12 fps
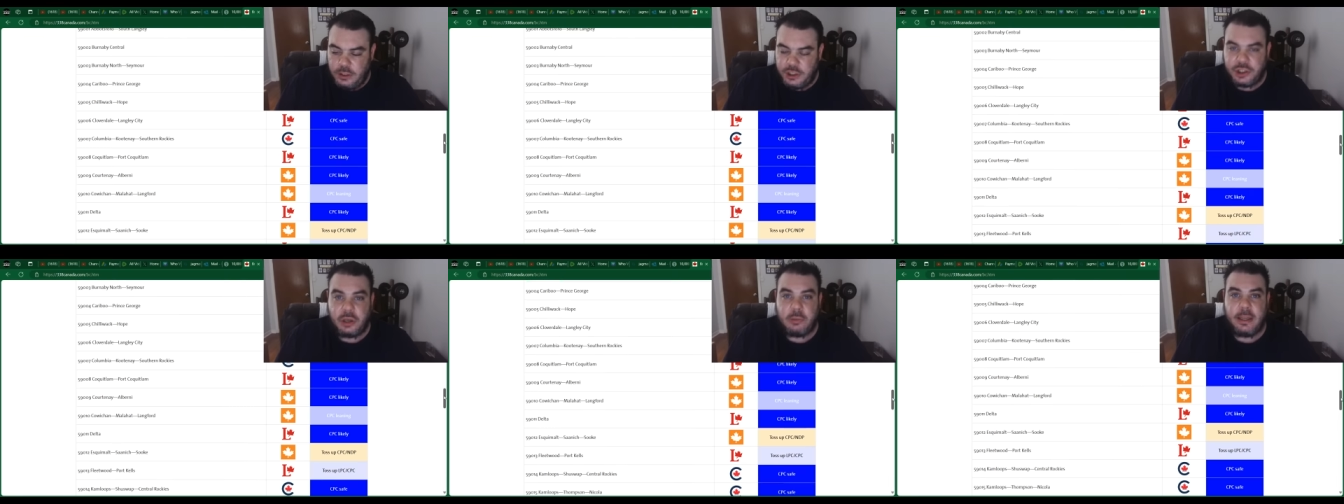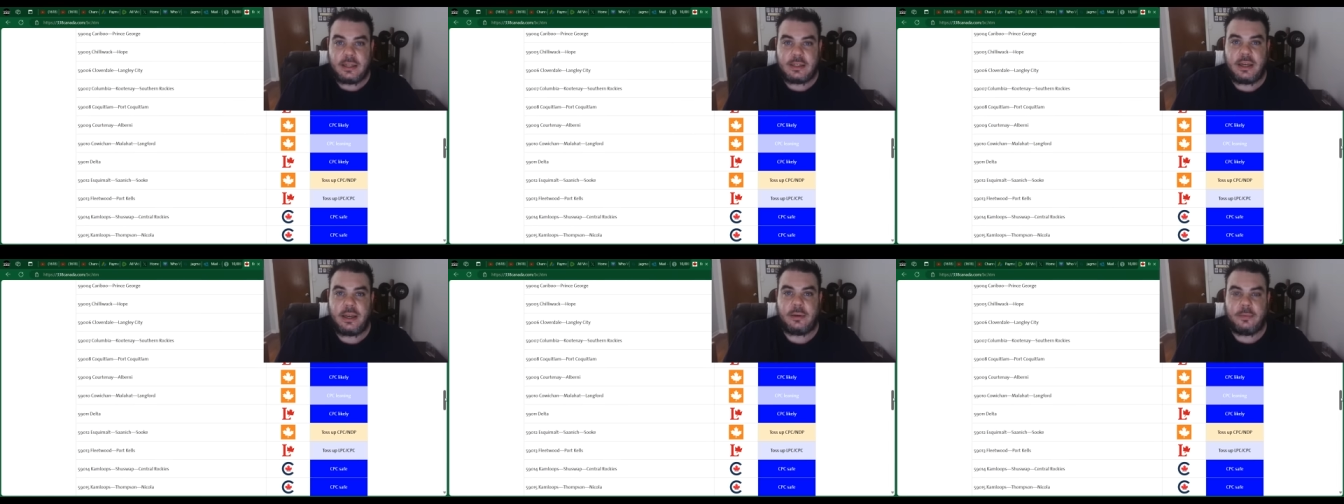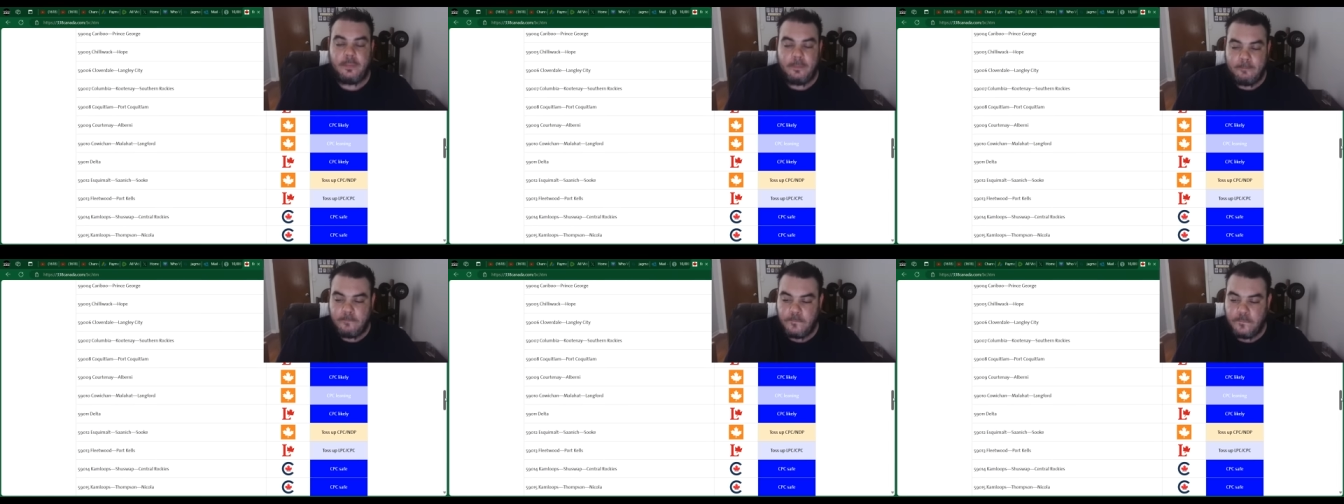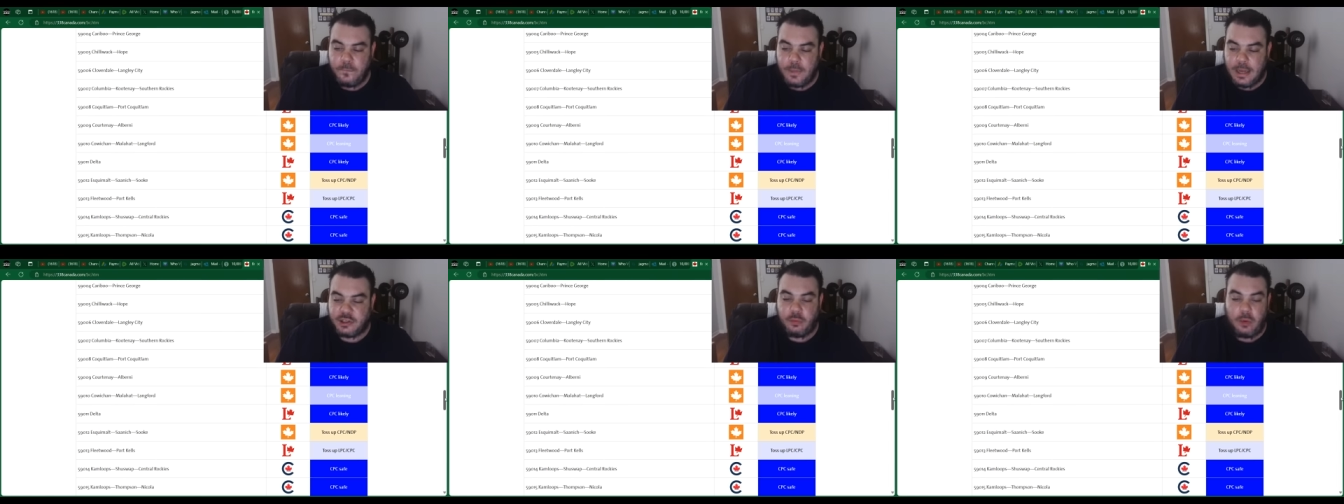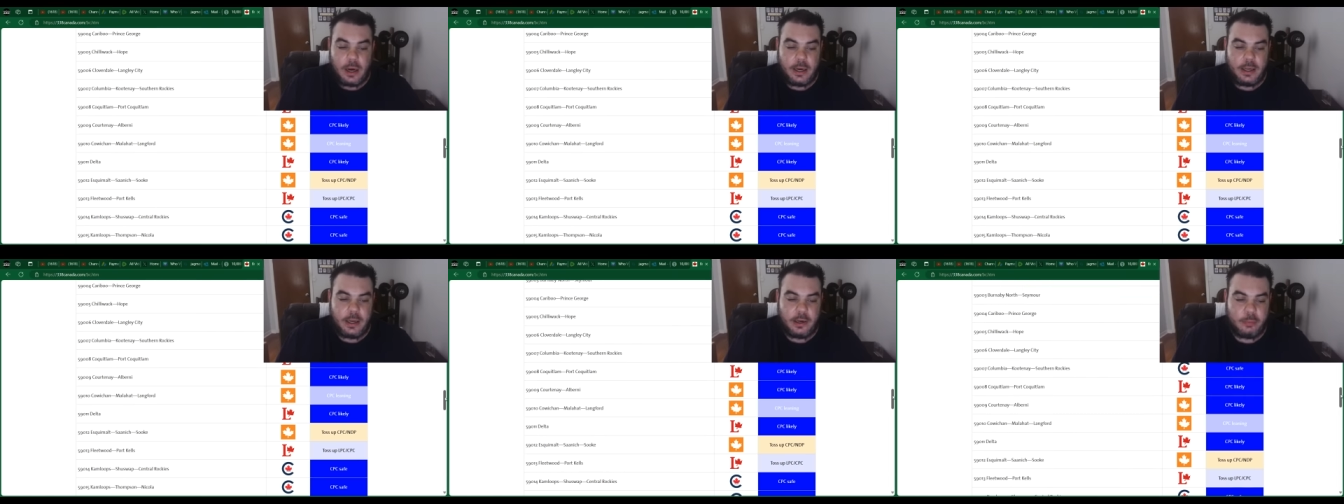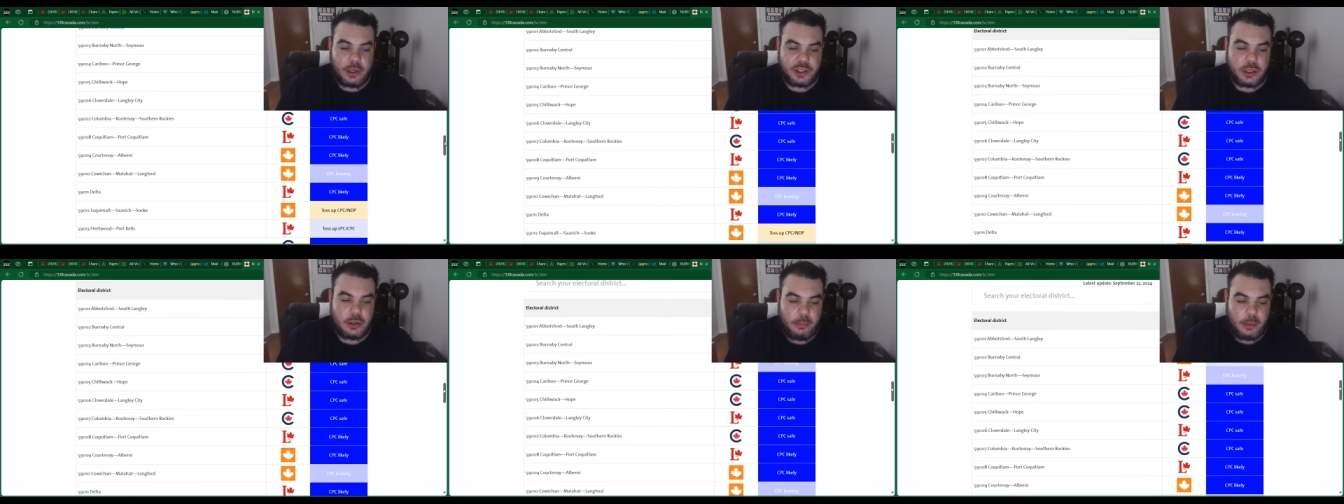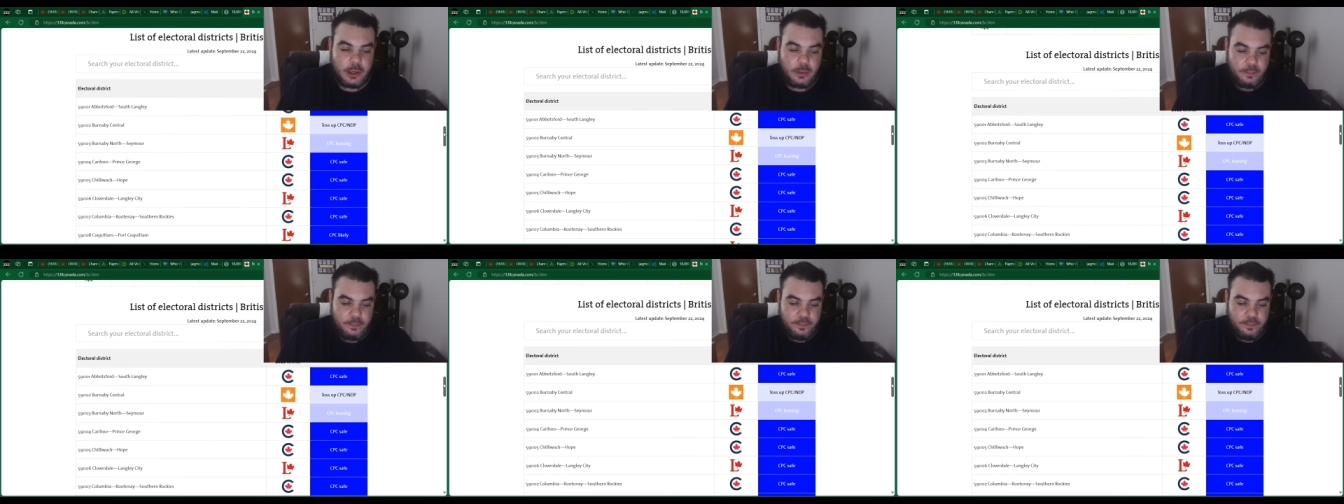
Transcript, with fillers: Jagmeet Singh has a riding in British Columbia.